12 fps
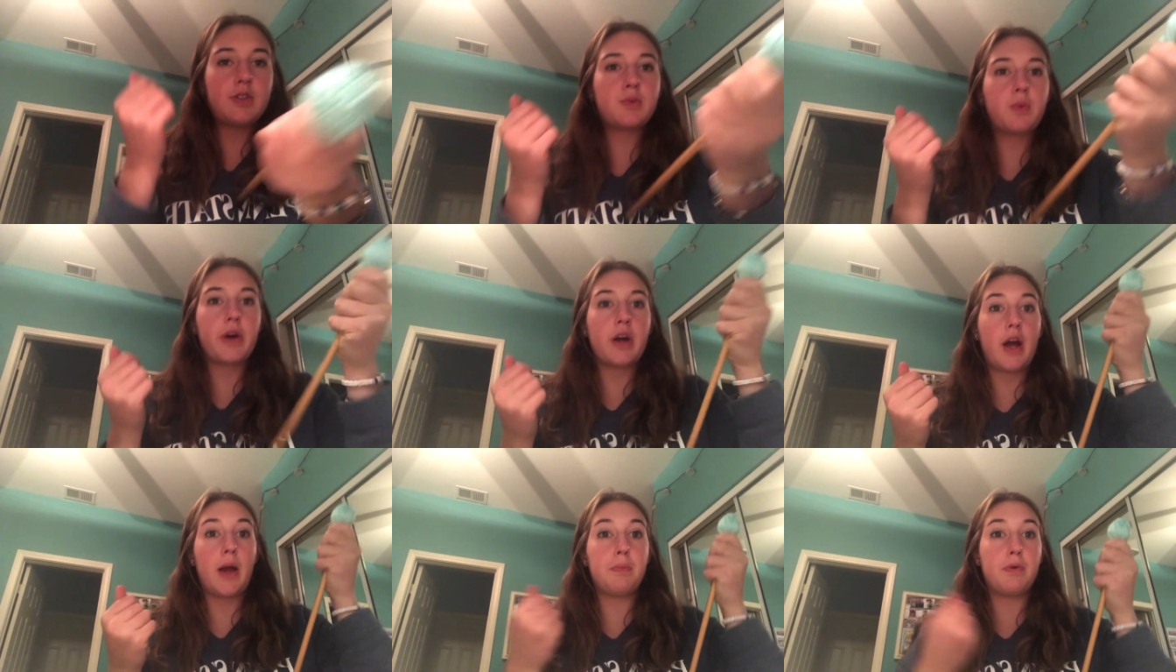
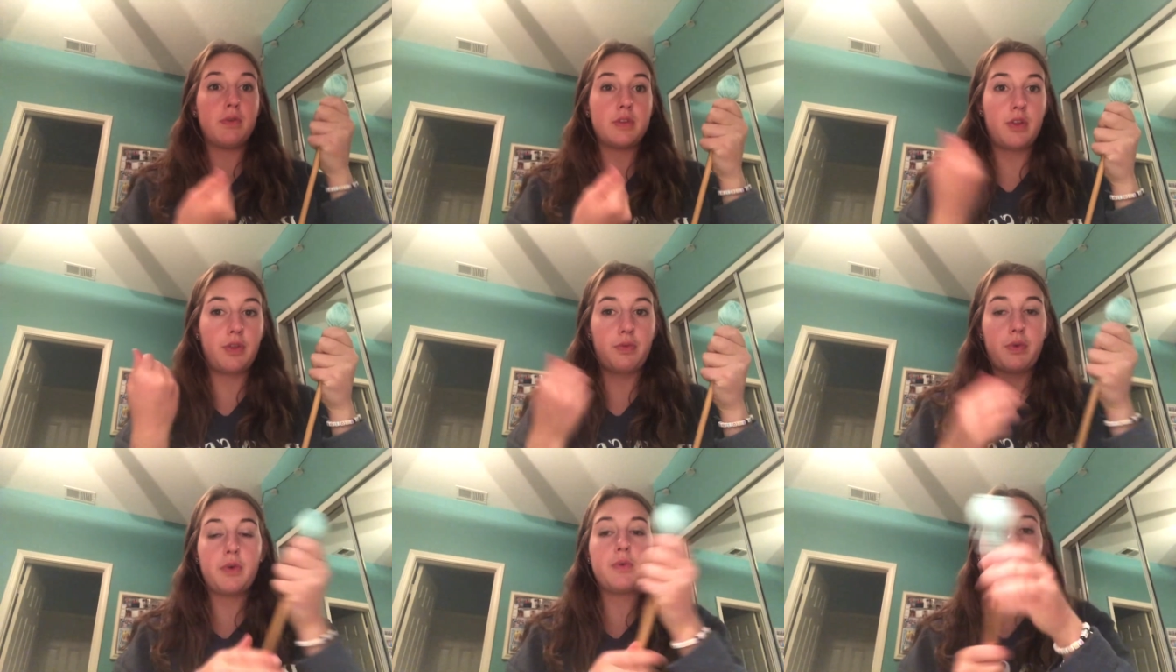where I pulled it
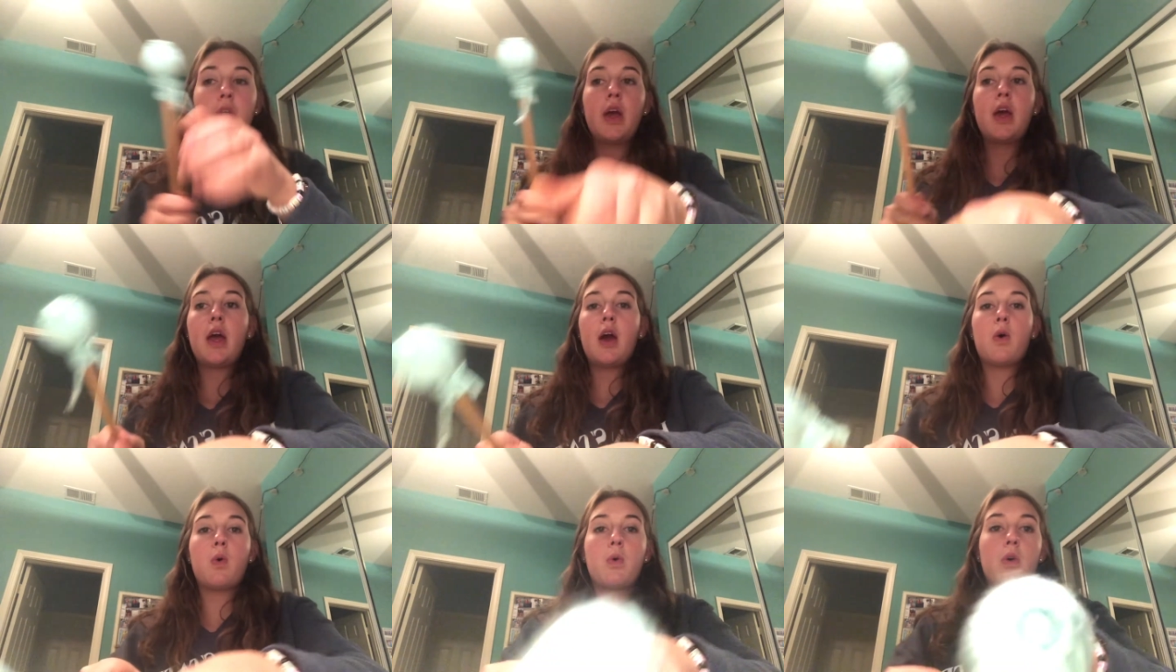through,
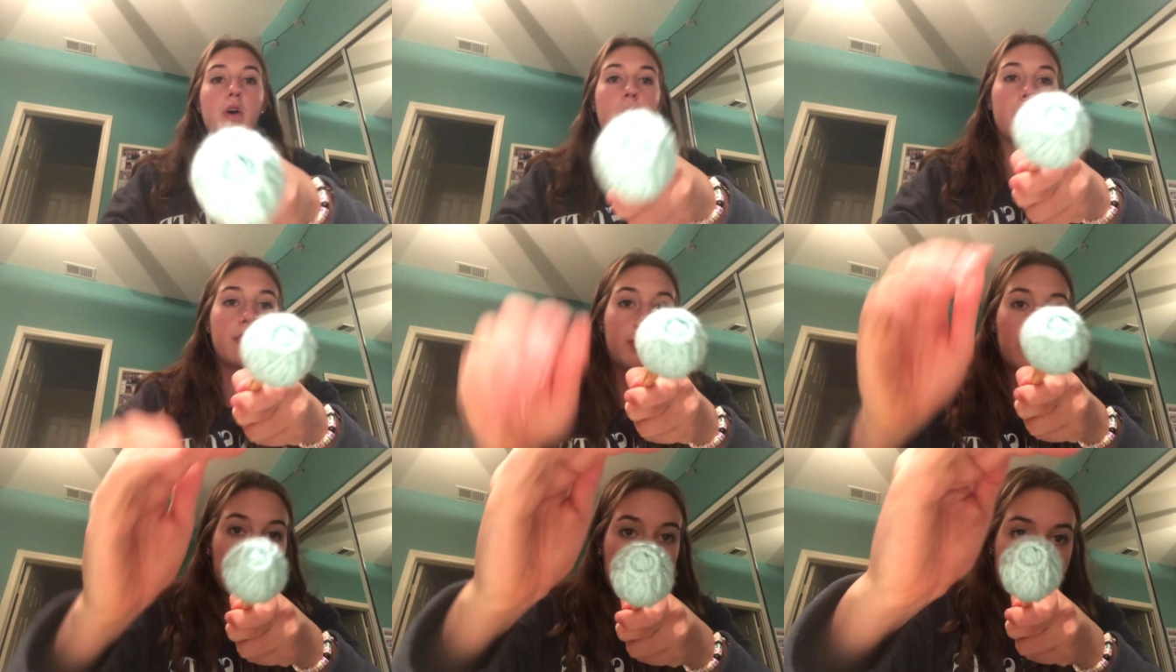or
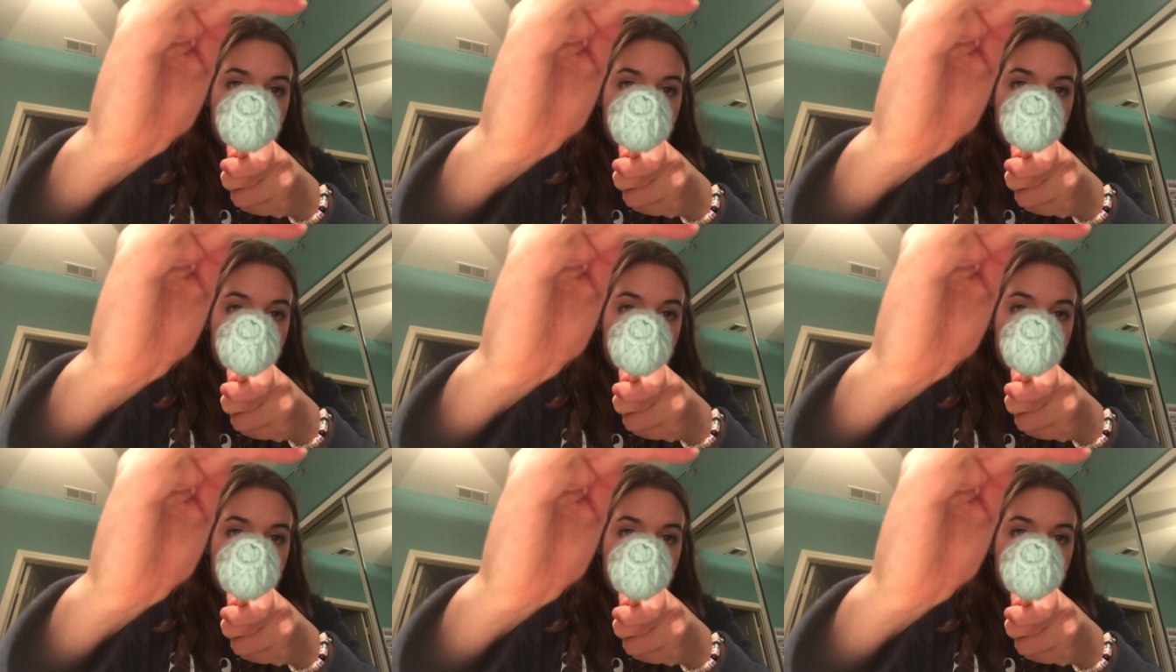there's